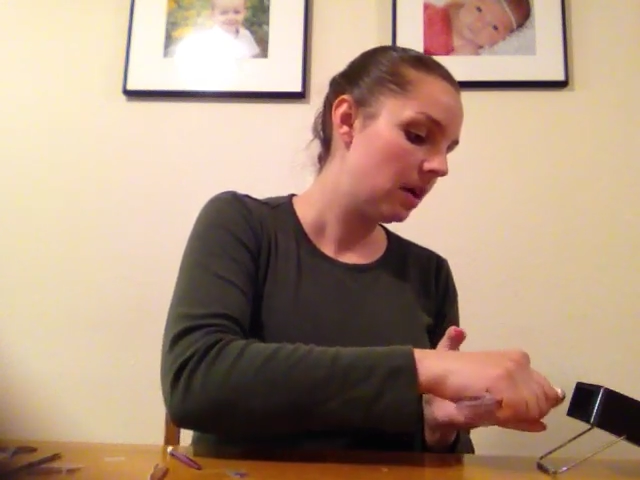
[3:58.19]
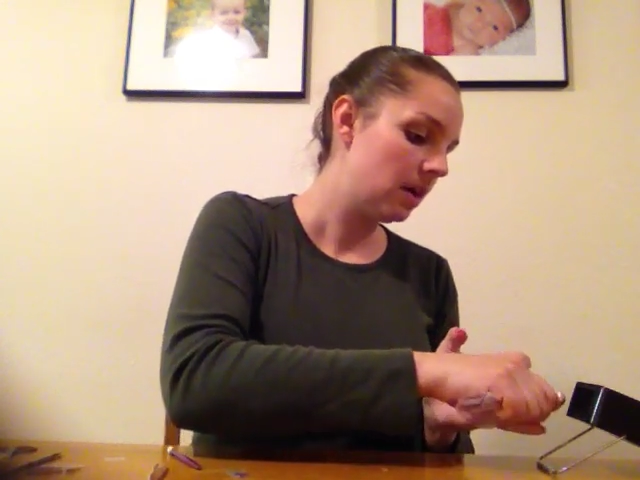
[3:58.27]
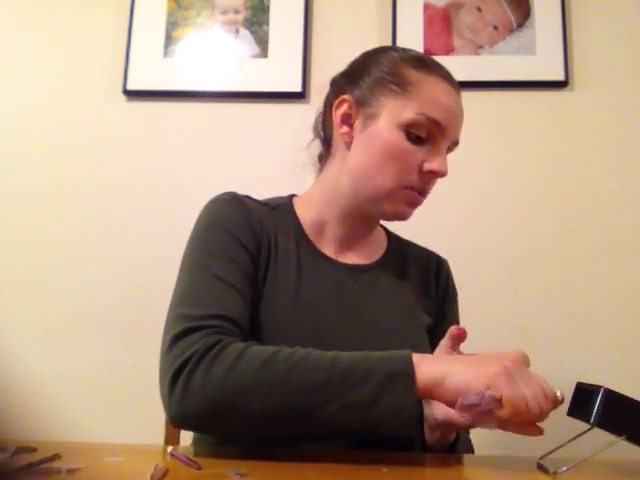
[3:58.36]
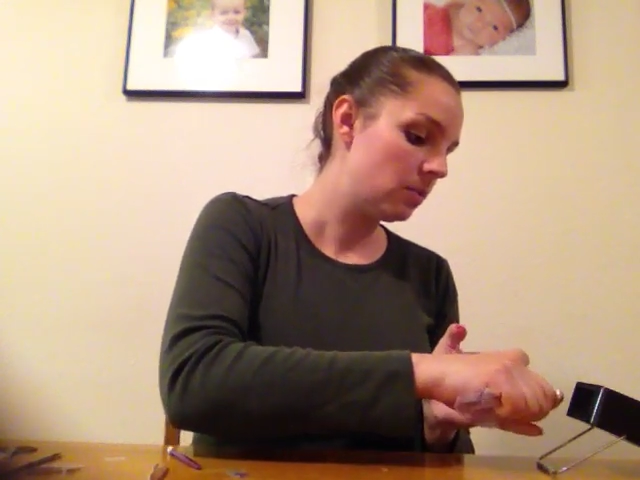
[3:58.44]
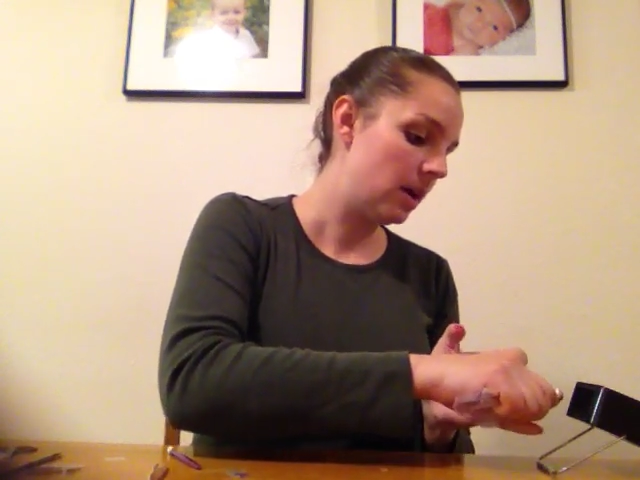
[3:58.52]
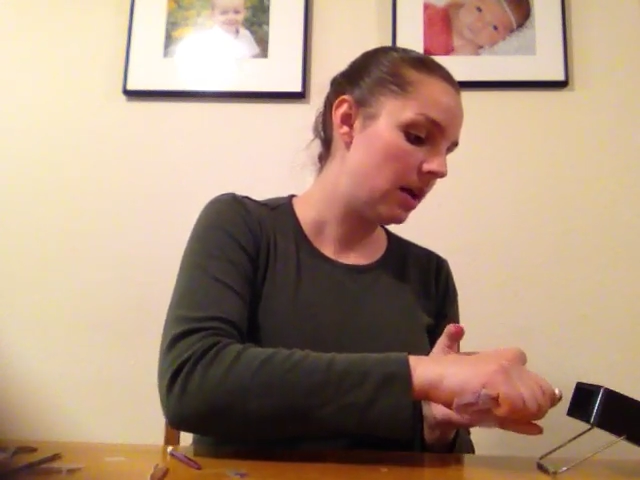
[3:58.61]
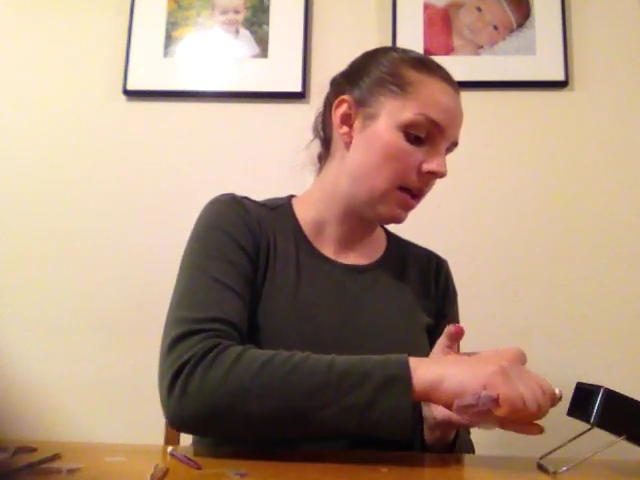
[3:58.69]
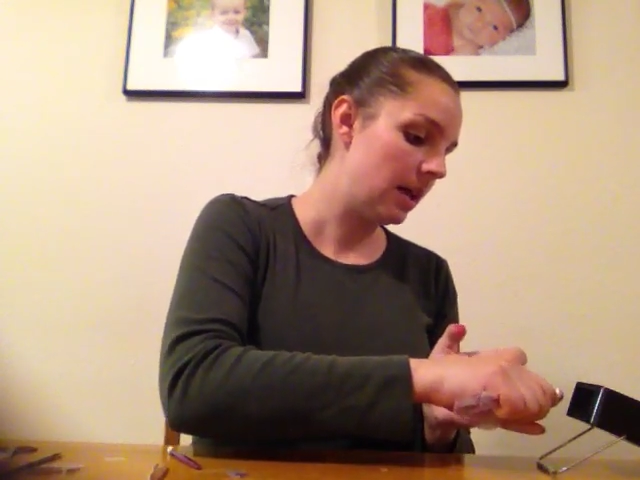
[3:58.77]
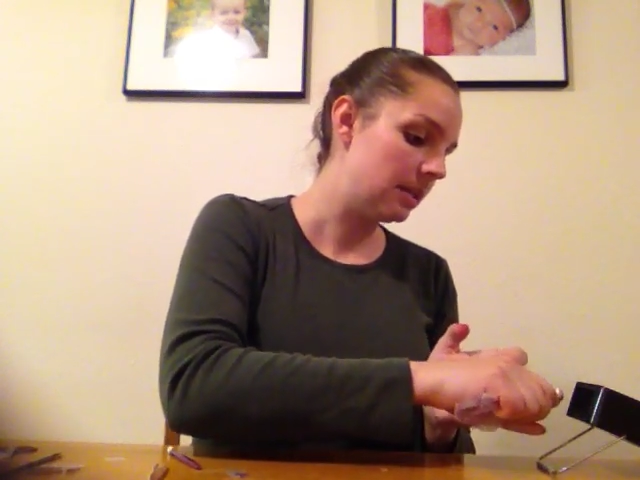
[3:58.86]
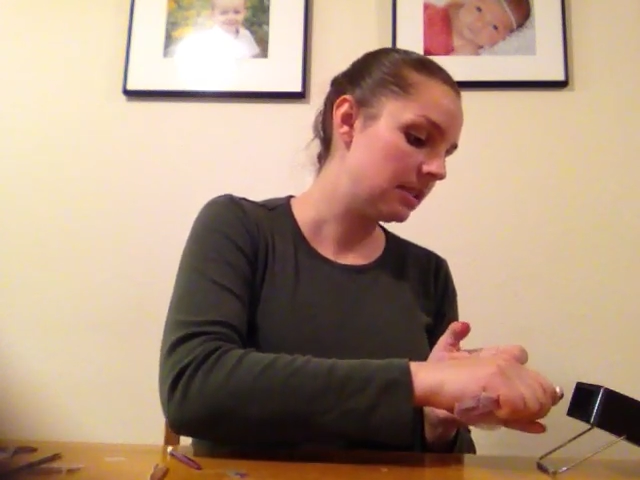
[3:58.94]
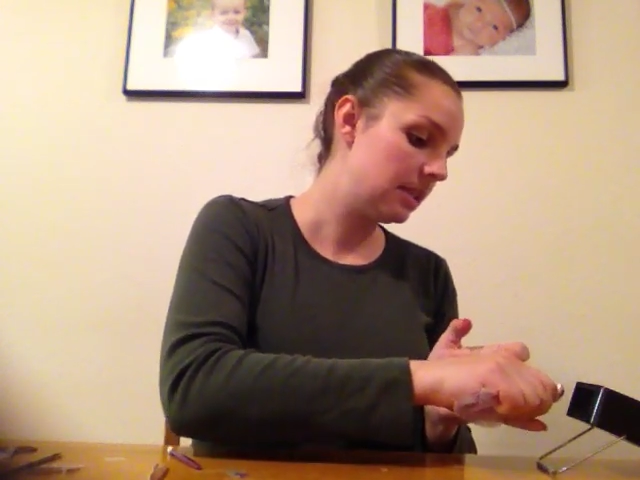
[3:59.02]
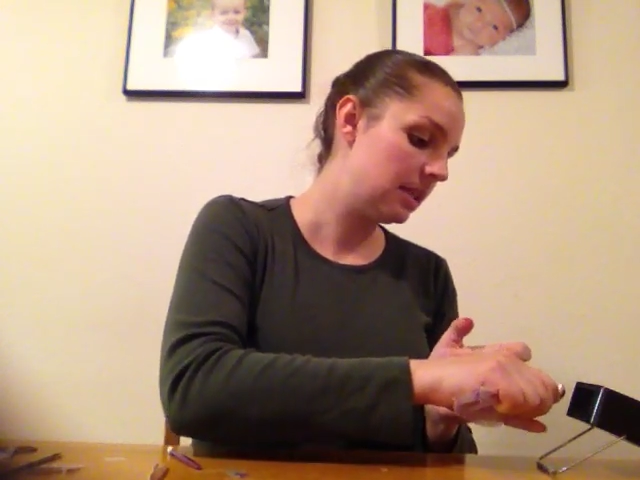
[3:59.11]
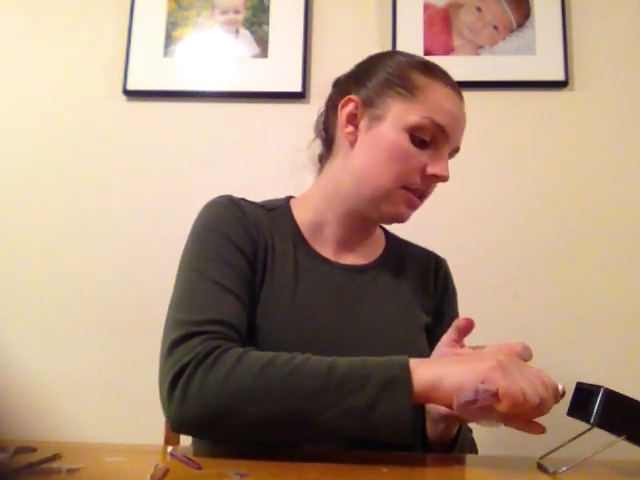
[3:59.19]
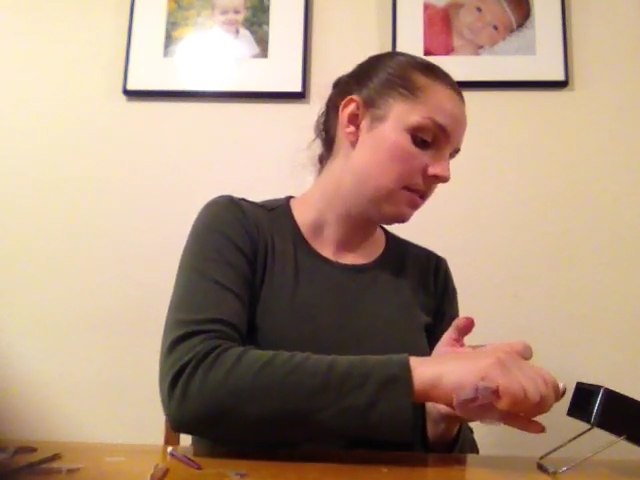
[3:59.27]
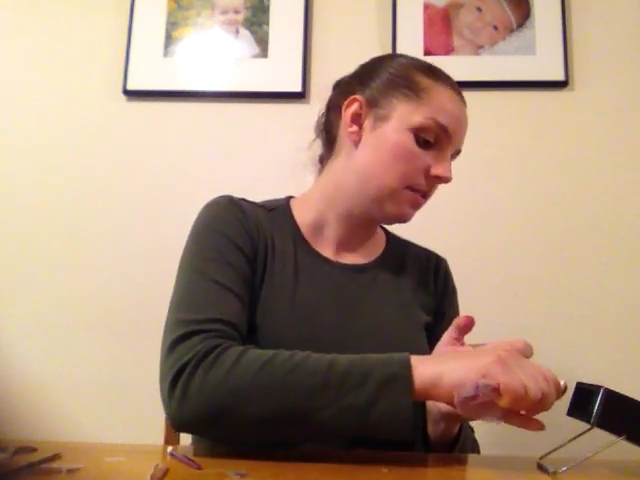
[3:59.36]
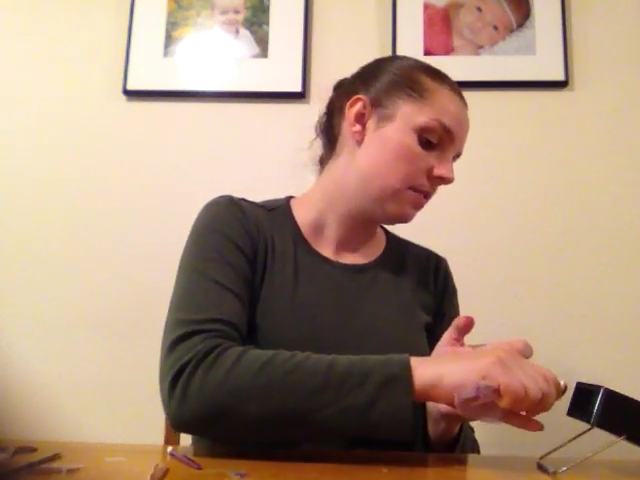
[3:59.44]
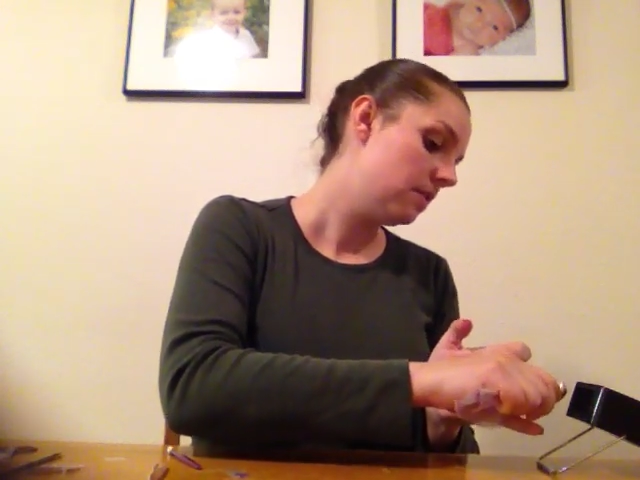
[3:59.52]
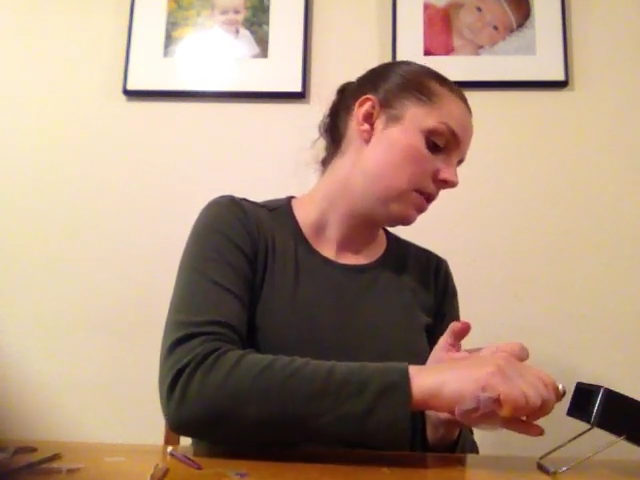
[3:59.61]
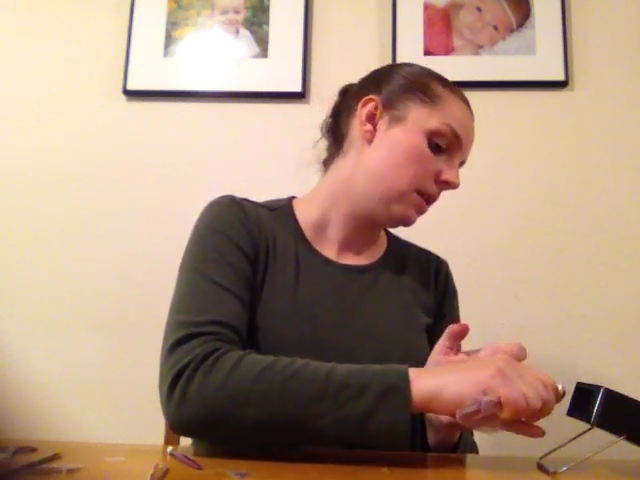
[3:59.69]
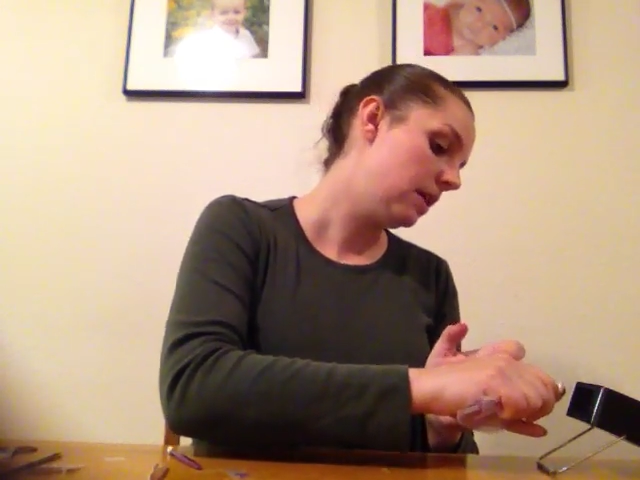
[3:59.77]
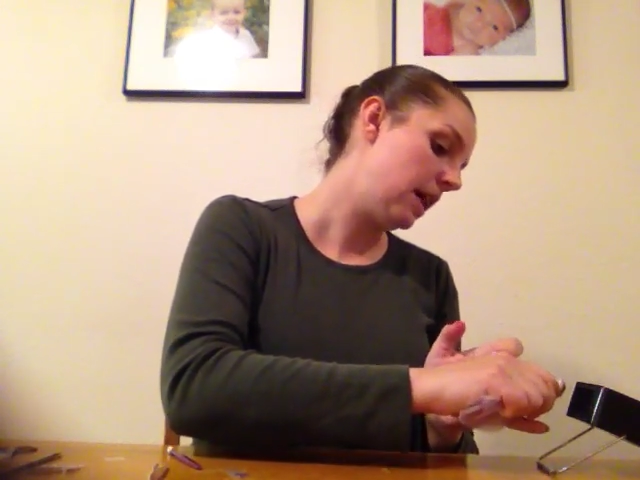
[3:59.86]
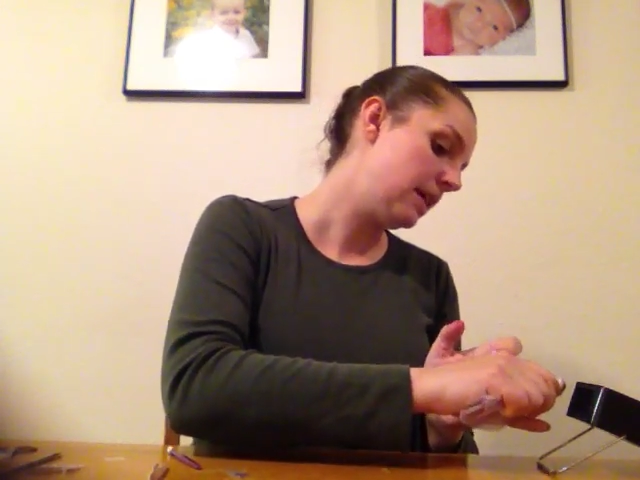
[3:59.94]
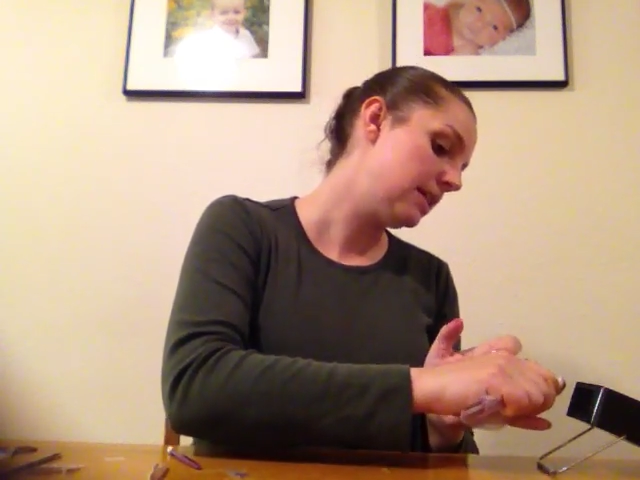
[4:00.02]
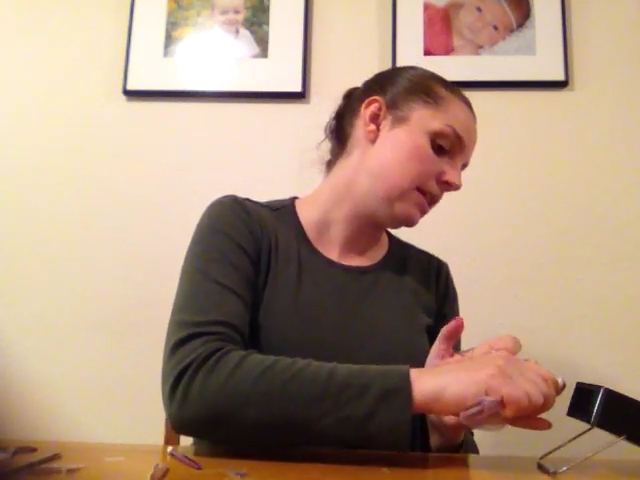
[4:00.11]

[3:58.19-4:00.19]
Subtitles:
as well as nice